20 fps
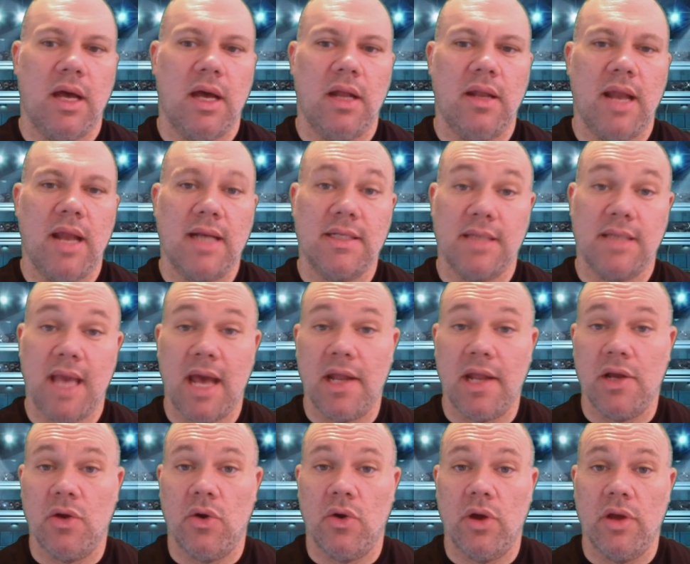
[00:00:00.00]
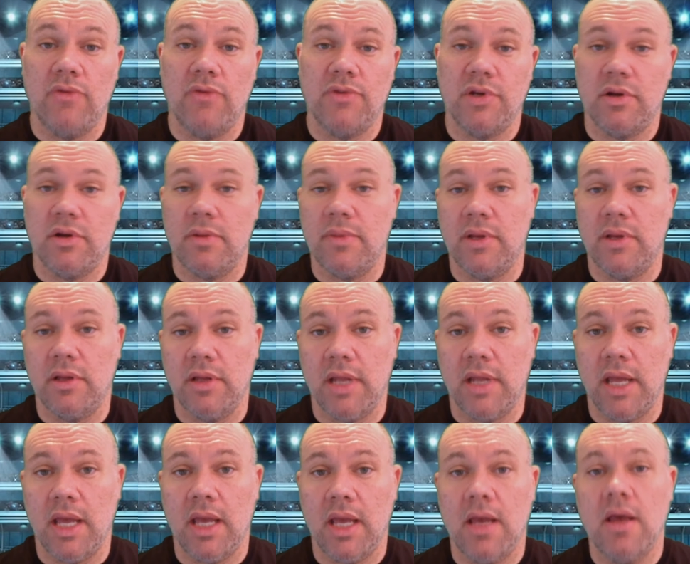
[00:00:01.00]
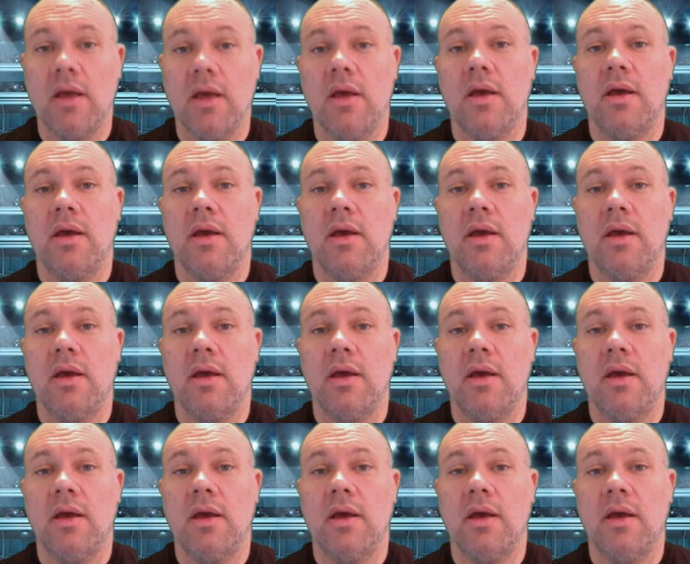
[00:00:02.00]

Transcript: next category of durability.